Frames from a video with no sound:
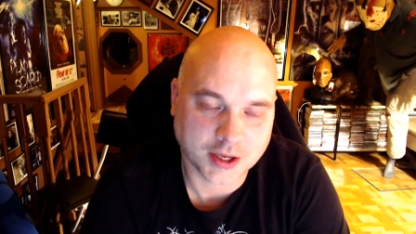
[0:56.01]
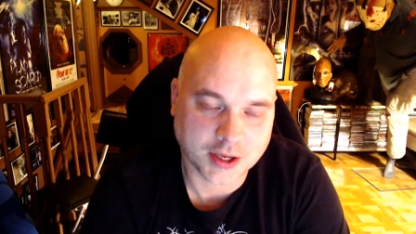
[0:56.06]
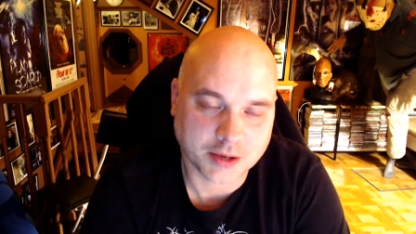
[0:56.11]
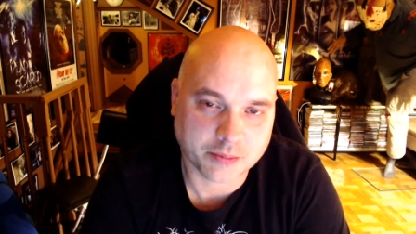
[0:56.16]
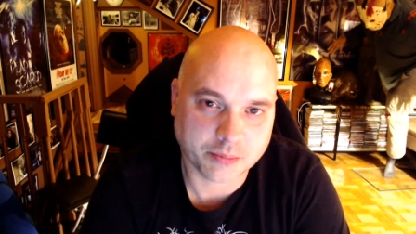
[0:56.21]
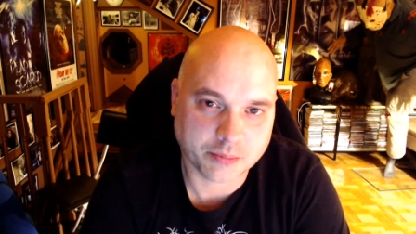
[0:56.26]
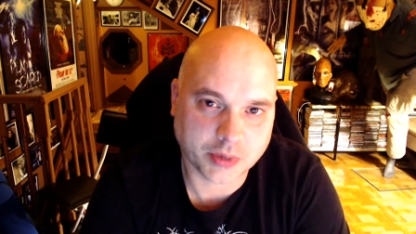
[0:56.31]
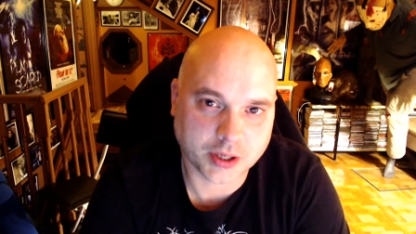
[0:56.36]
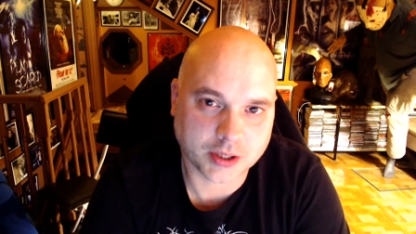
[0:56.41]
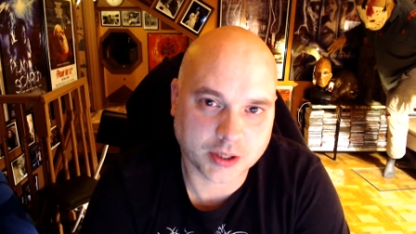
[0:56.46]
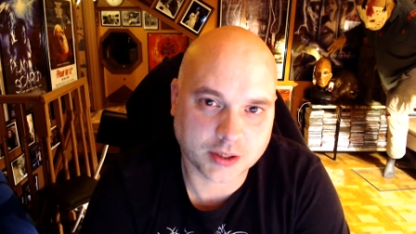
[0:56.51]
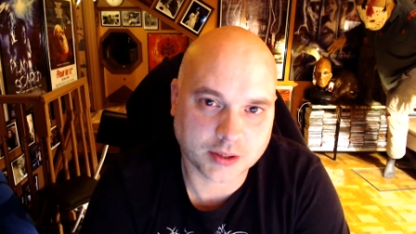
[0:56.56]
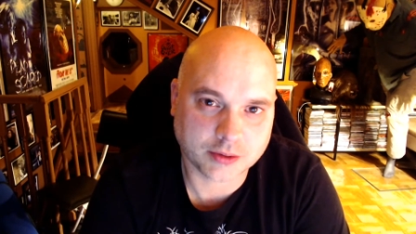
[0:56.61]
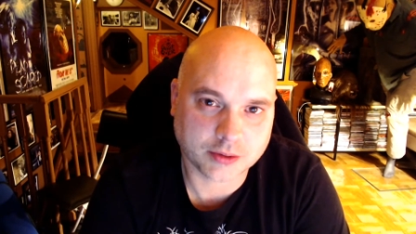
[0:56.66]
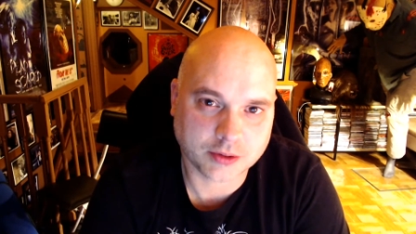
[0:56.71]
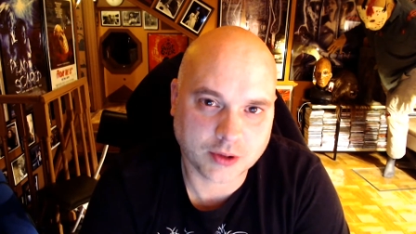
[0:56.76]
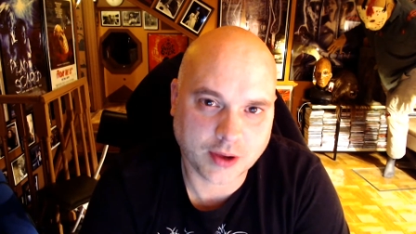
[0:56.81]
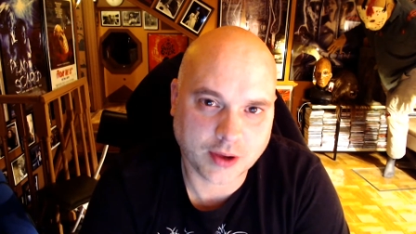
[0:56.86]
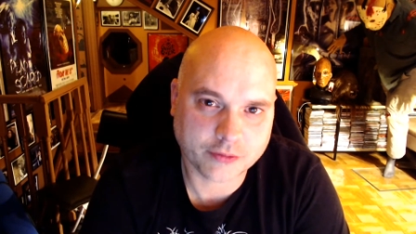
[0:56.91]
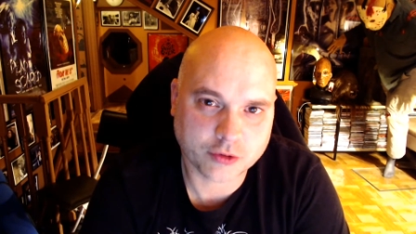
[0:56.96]
But you
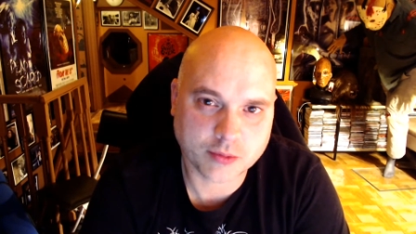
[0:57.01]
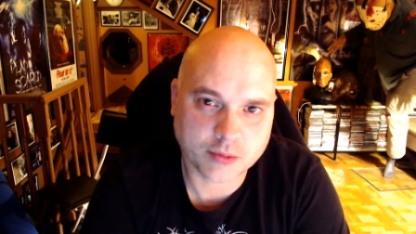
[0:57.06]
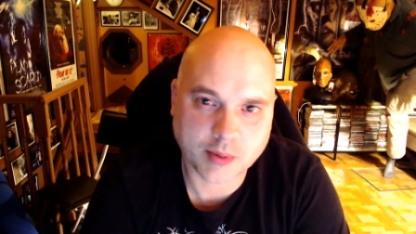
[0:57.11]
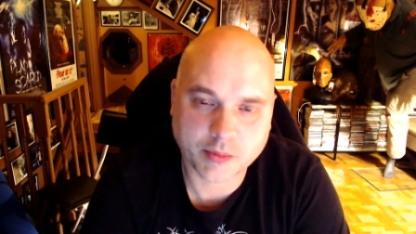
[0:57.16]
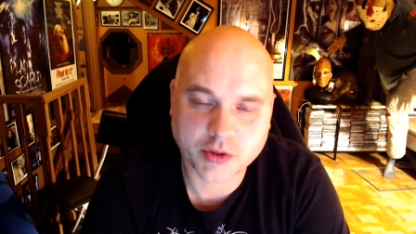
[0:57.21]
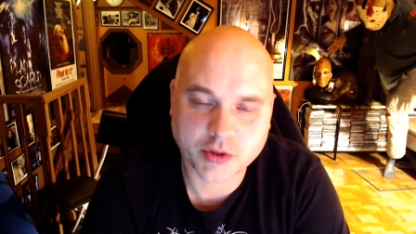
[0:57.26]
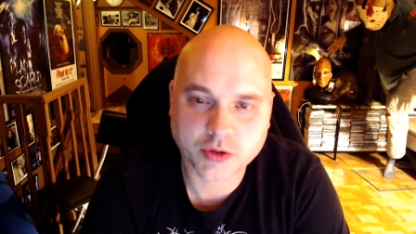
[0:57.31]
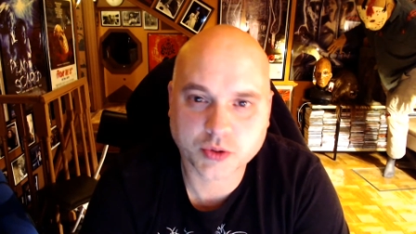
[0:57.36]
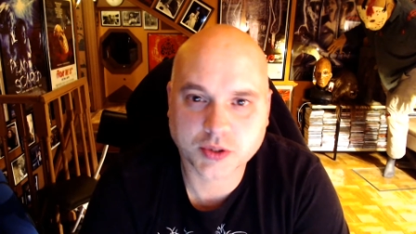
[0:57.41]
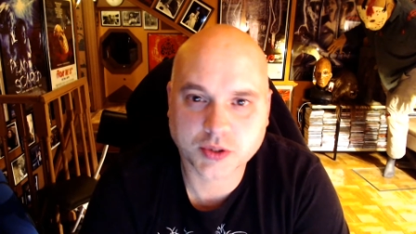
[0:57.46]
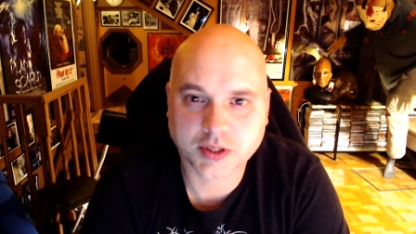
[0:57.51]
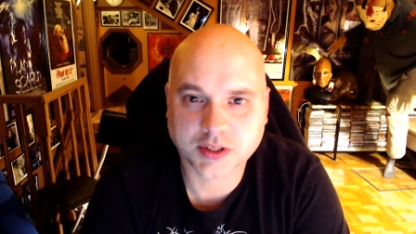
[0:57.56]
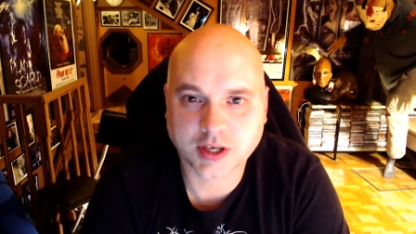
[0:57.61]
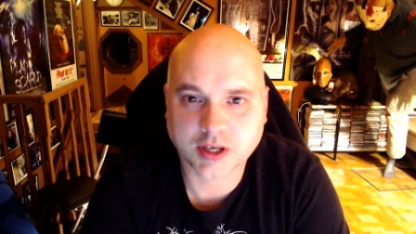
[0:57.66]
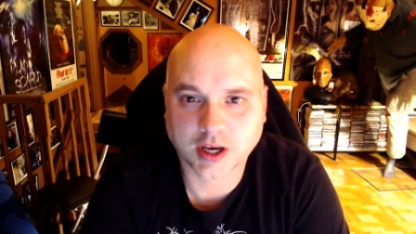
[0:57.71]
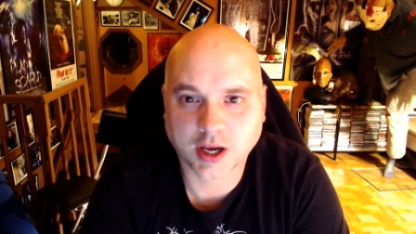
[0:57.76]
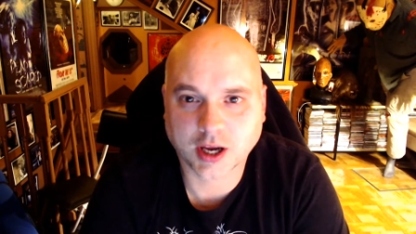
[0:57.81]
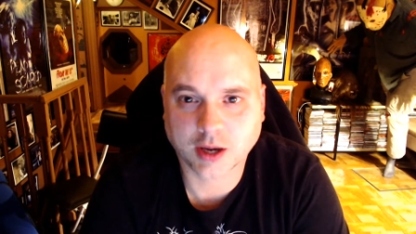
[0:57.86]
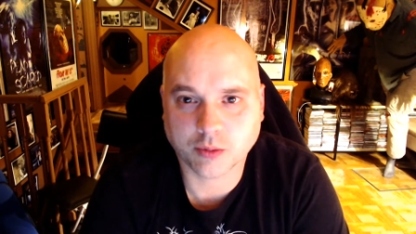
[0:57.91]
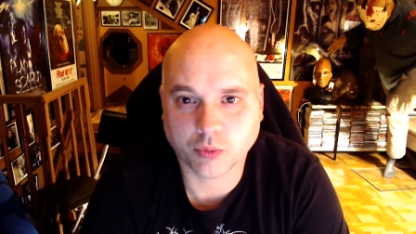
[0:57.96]
have to remember this was a
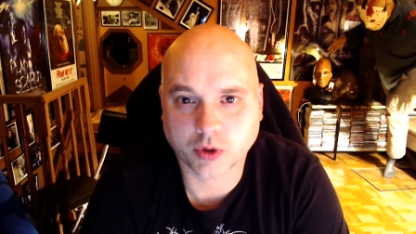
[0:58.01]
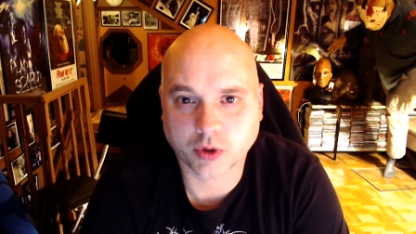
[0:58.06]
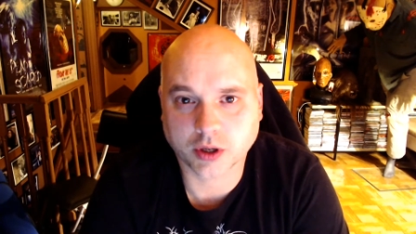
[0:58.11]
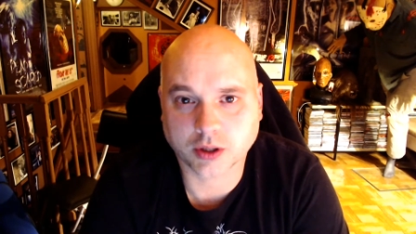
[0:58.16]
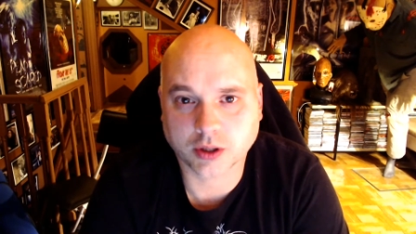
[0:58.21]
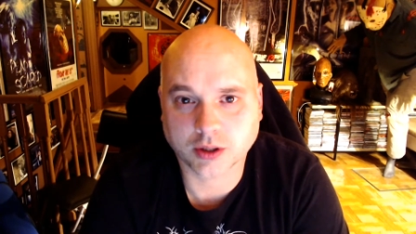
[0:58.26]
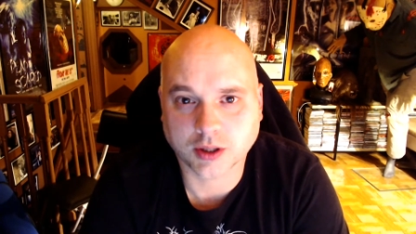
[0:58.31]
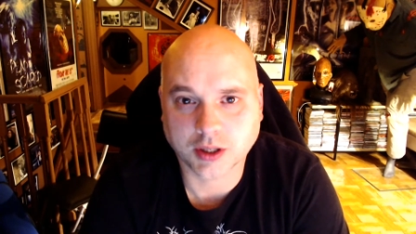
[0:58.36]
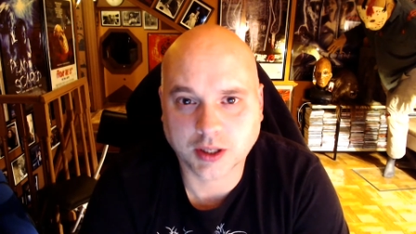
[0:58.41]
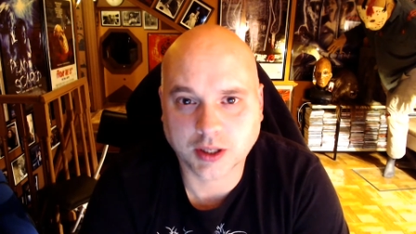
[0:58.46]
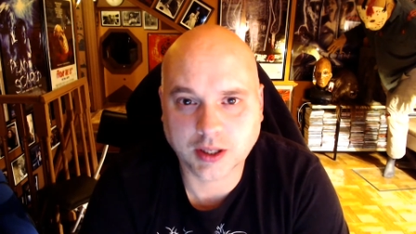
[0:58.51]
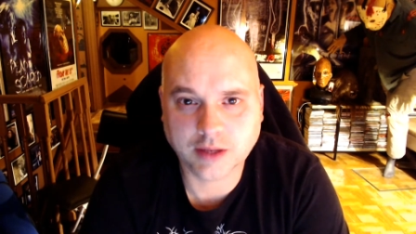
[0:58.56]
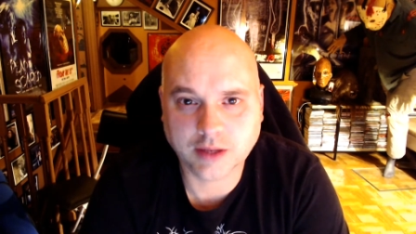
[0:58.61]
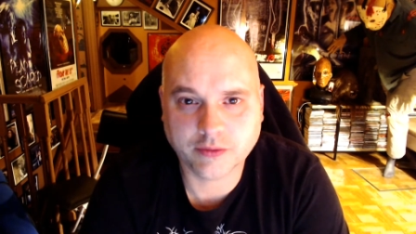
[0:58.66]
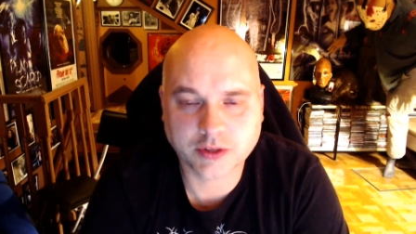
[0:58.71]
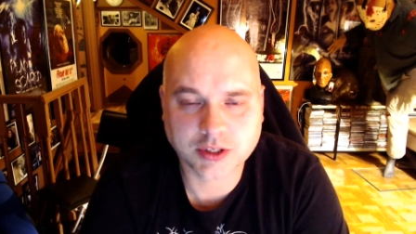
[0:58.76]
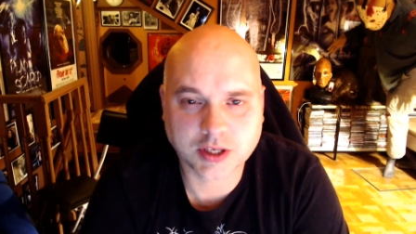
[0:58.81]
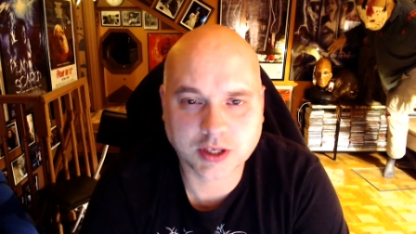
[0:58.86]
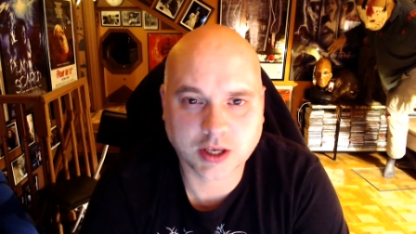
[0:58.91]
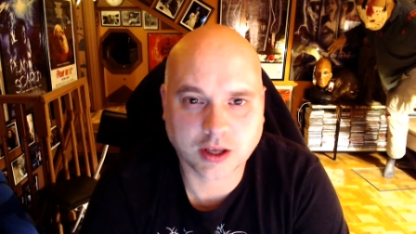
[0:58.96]
time when even
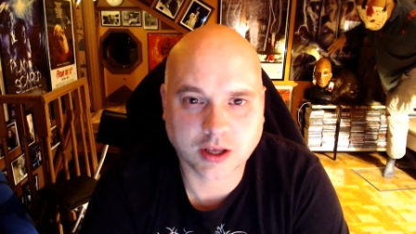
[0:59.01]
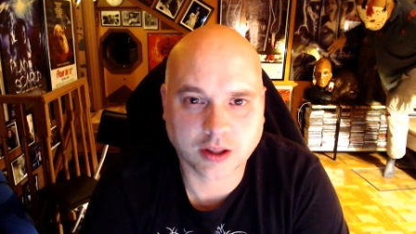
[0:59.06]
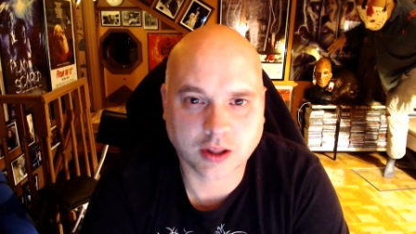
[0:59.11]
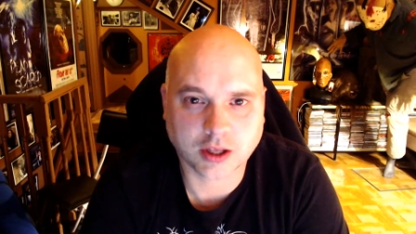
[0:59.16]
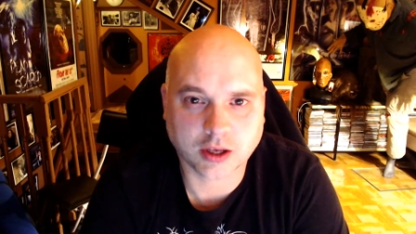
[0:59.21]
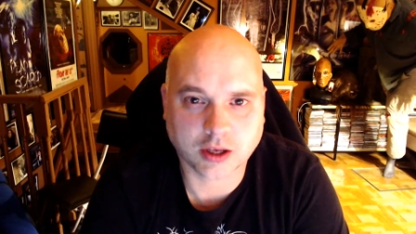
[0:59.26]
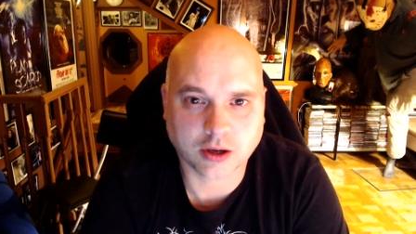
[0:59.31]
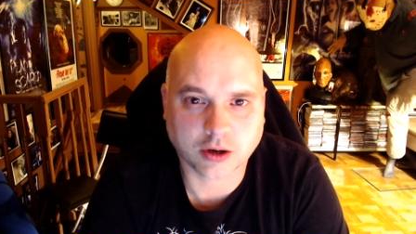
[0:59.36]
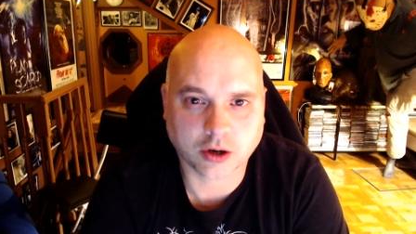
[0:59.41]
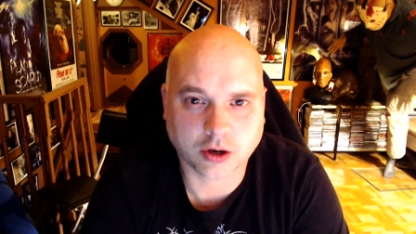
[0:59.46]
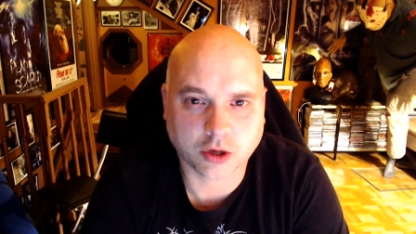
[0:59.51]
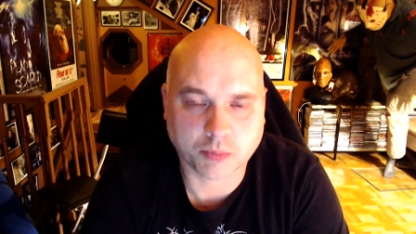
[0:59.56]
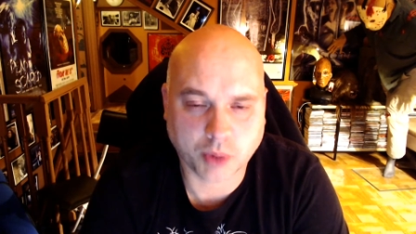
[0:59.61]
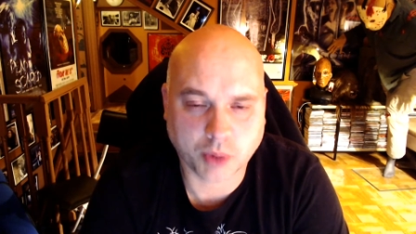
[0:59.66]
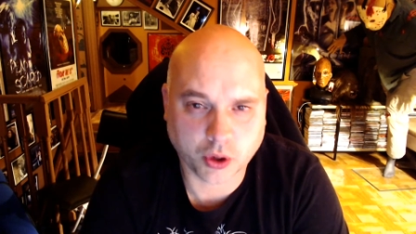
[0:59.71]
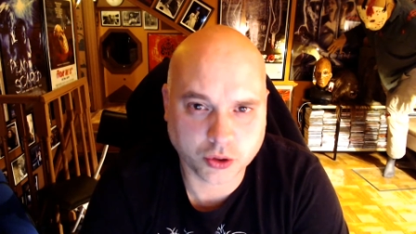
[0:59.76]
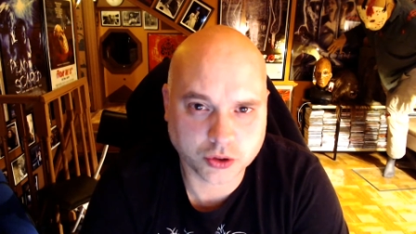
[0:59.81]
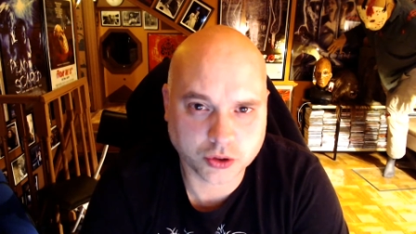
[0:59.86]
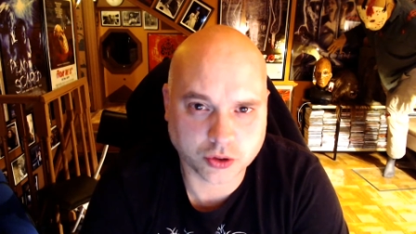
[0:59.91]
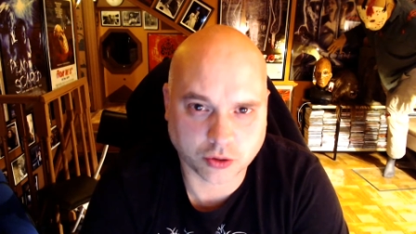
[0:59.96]
seeing the
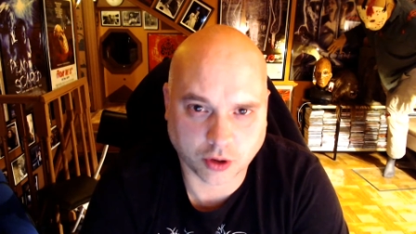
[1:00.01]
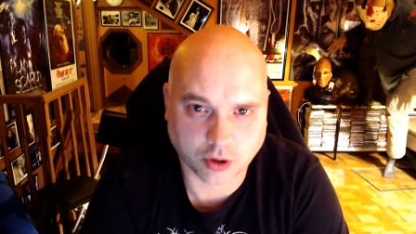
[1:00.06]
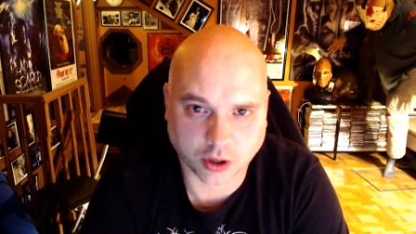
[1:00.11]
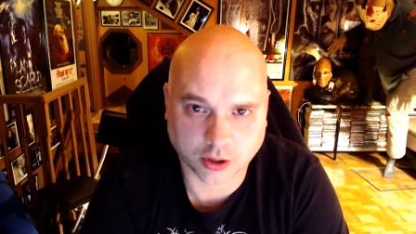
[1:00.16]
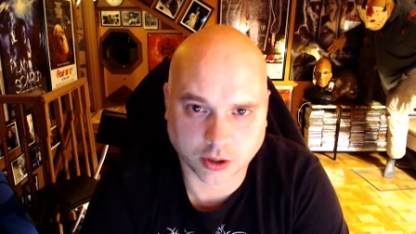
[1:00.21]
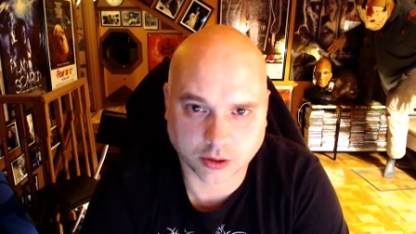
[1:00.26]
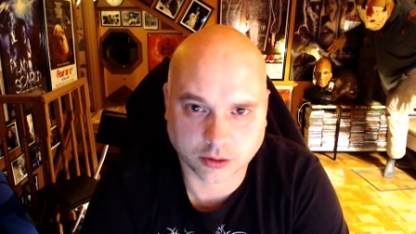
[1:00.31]
poster art